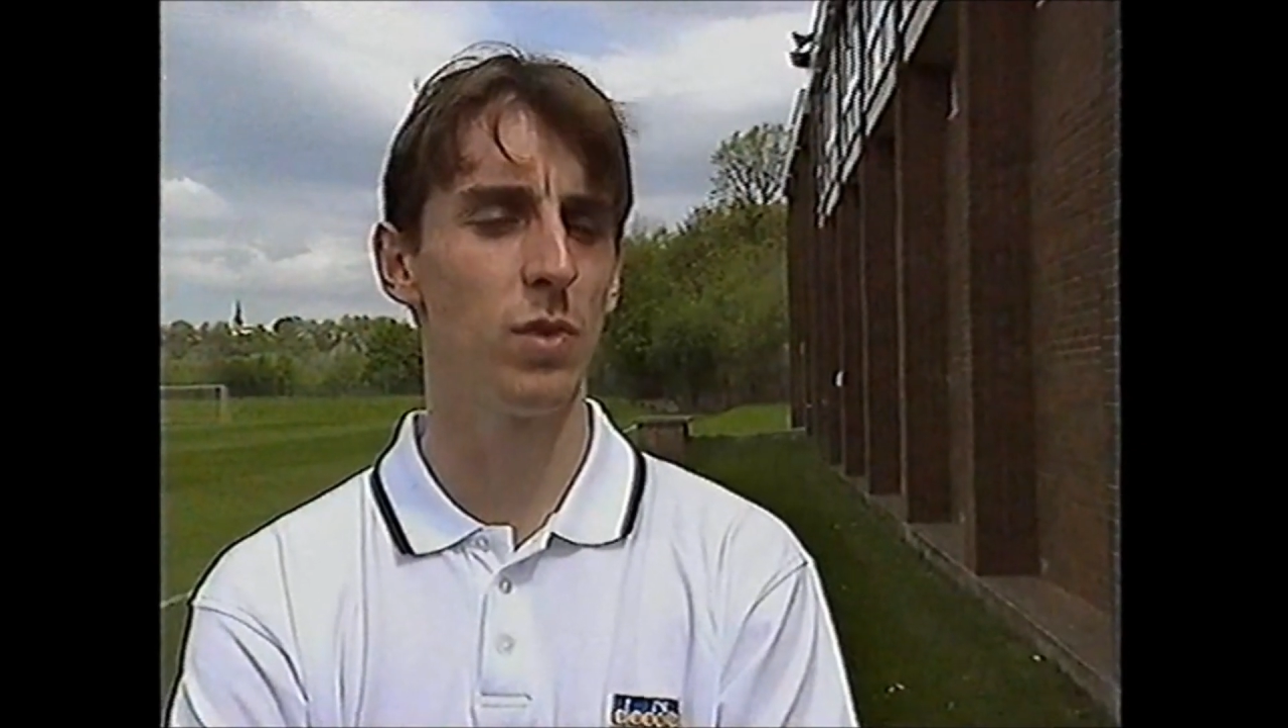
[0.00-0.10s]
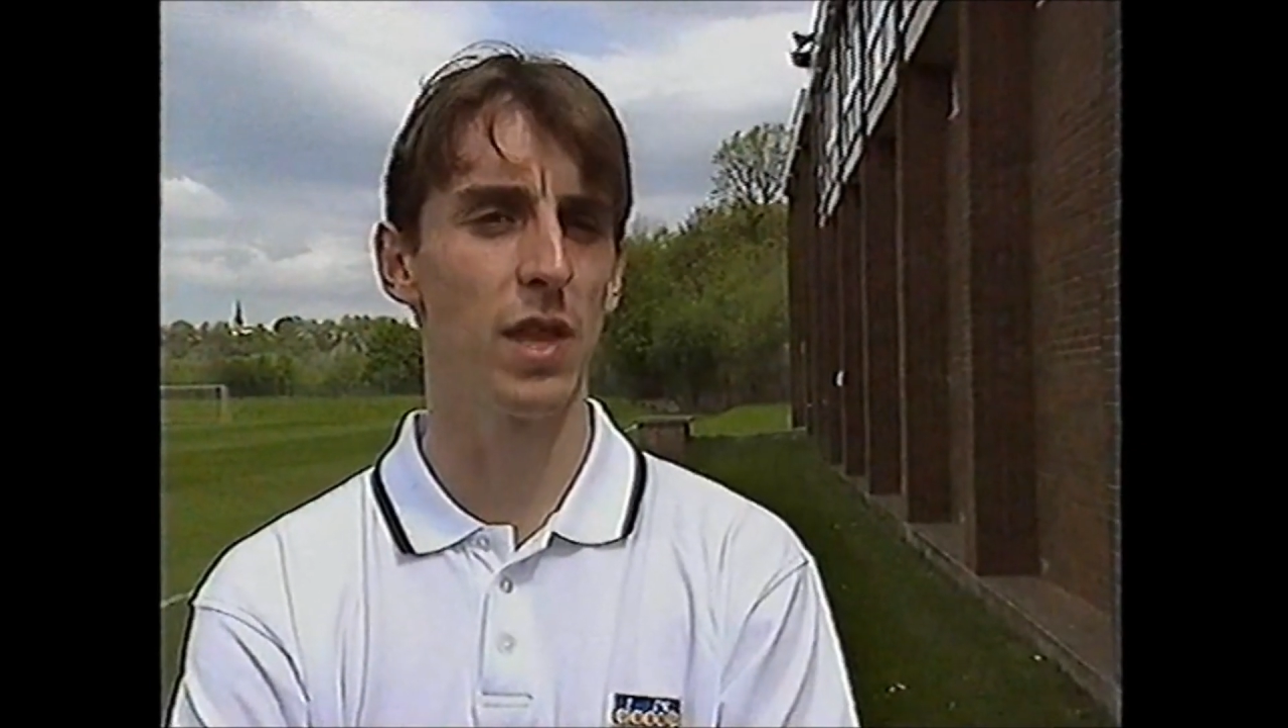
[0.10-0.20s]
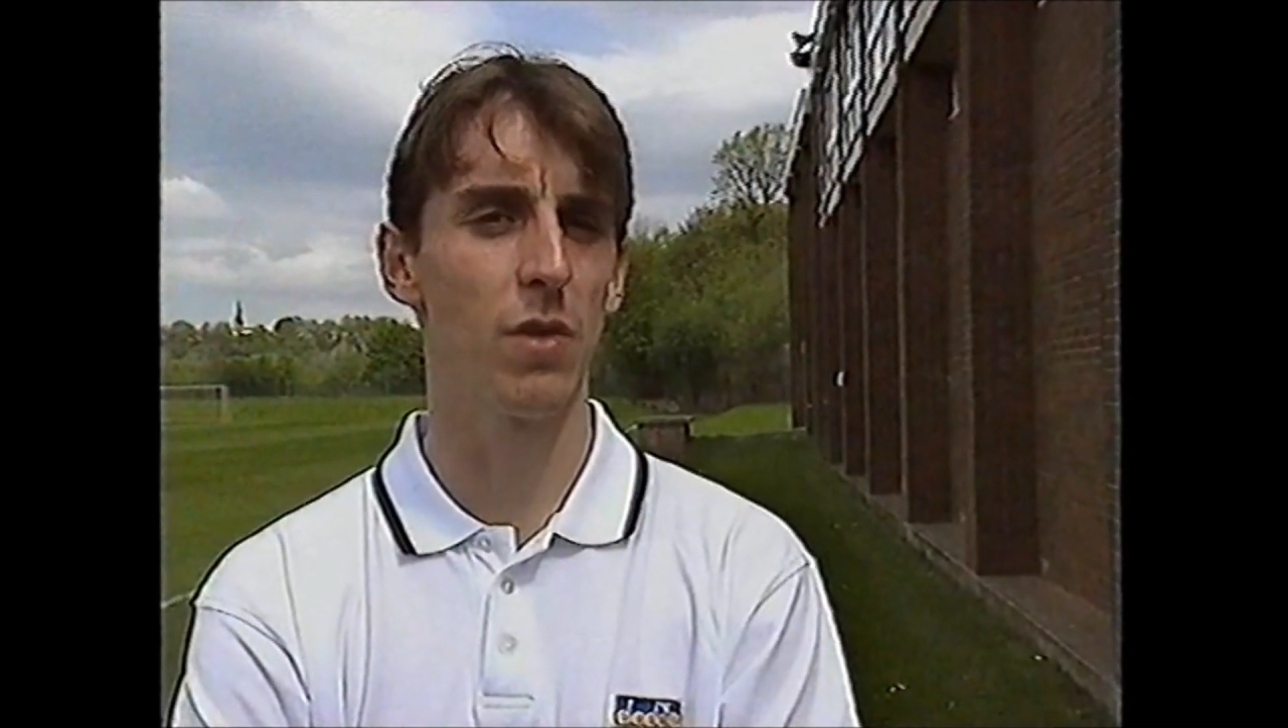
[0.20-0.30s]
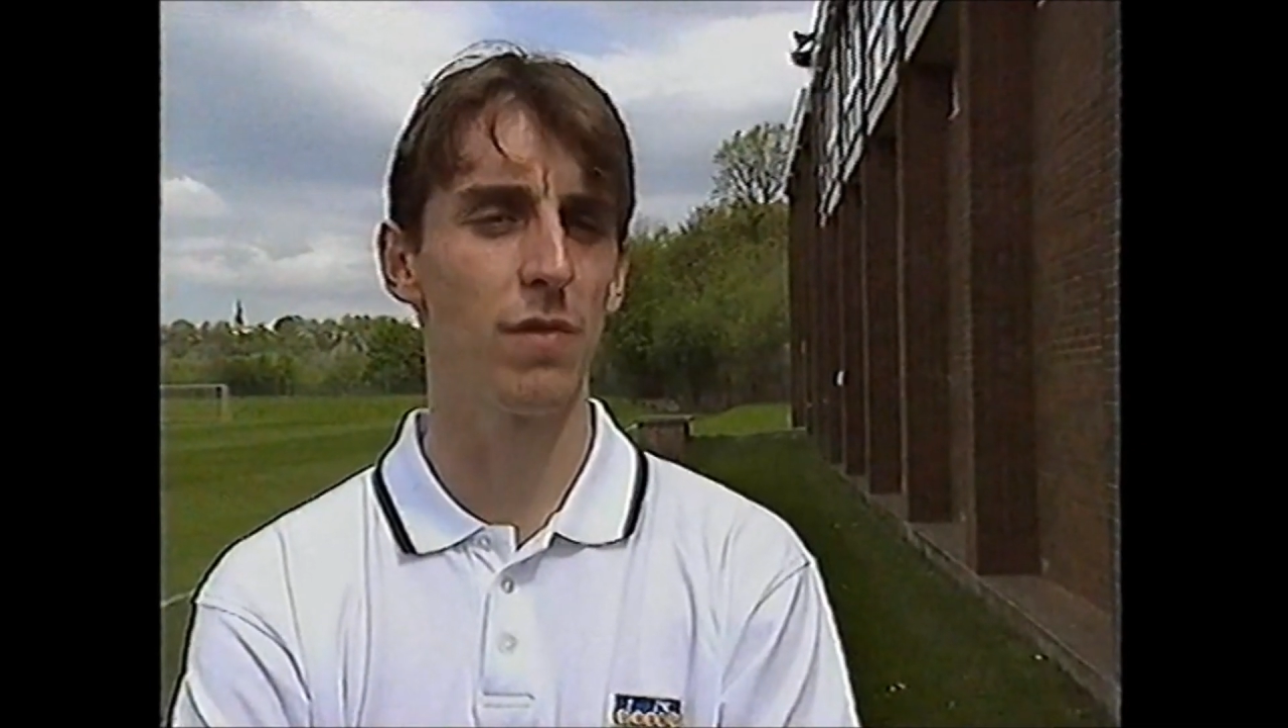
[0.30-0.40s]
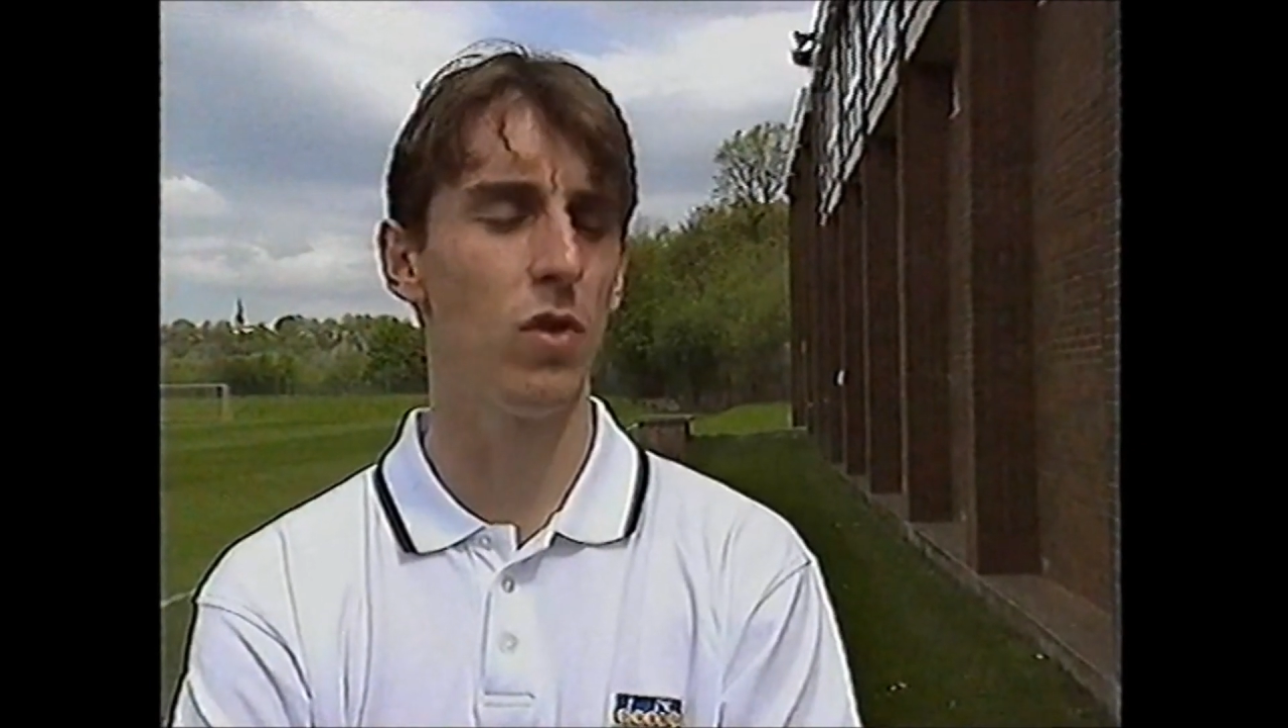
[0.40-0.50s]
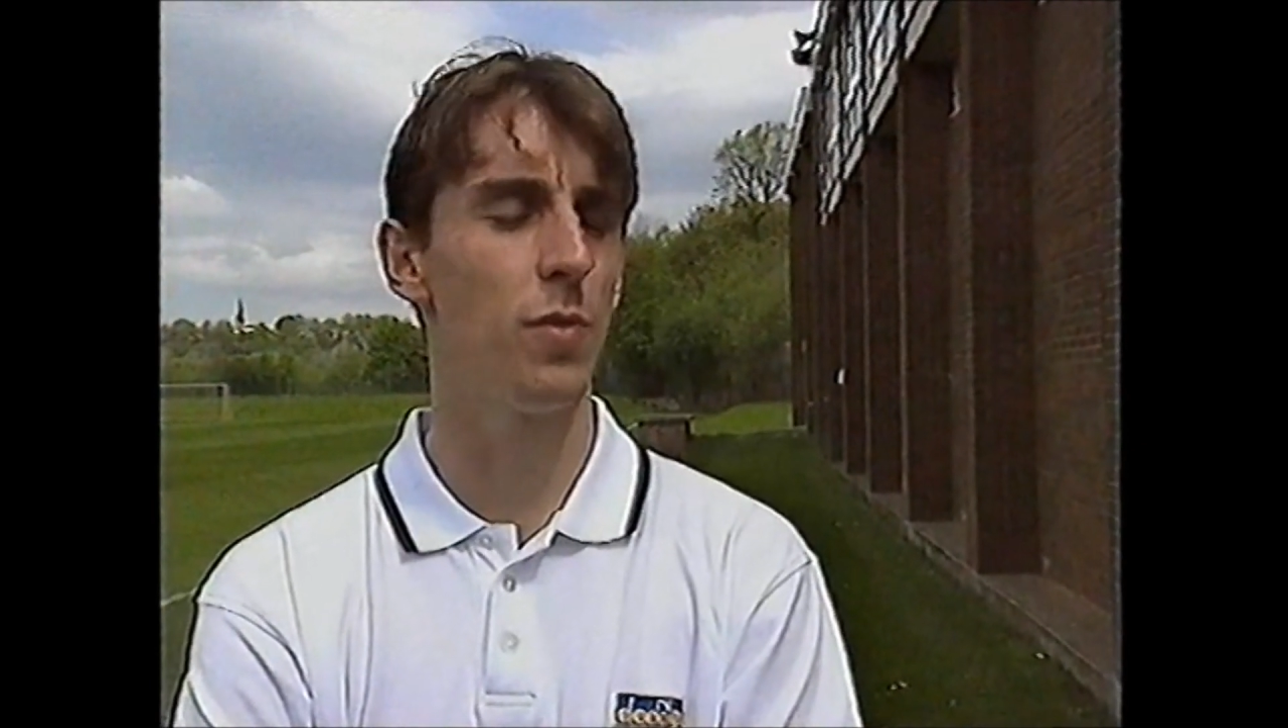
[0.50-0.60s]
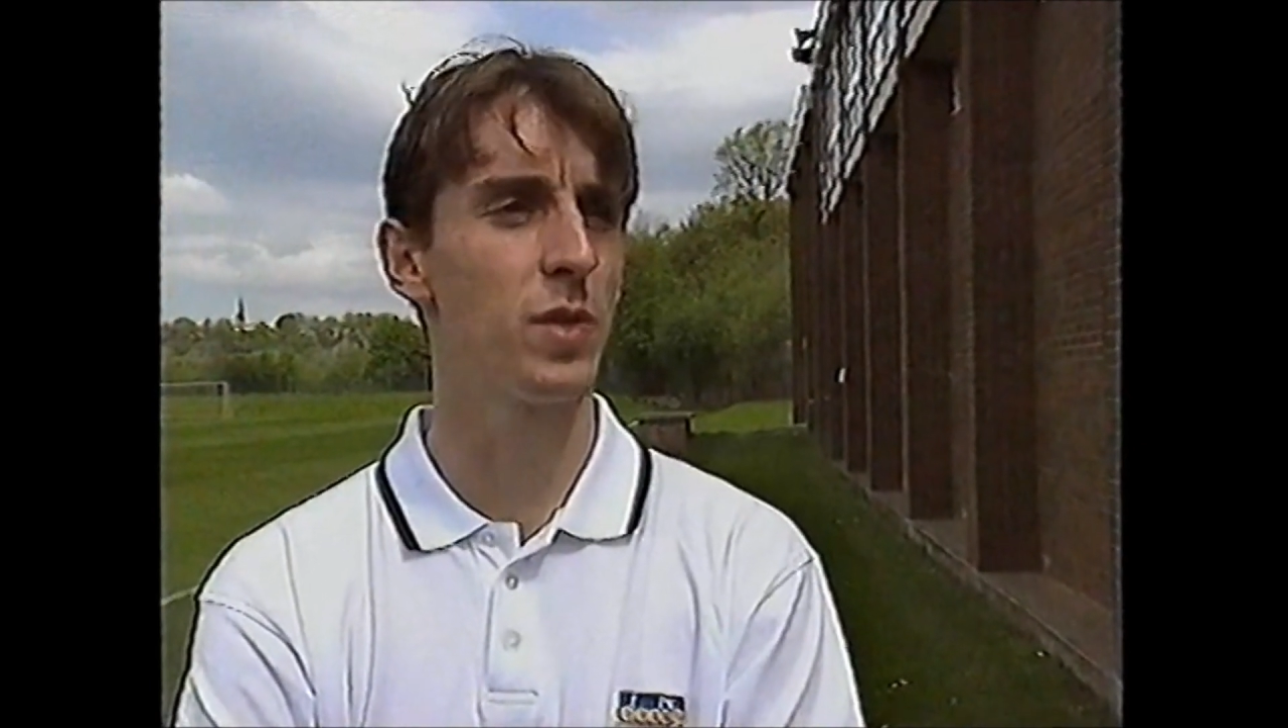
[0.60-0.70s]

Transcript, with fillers: without the four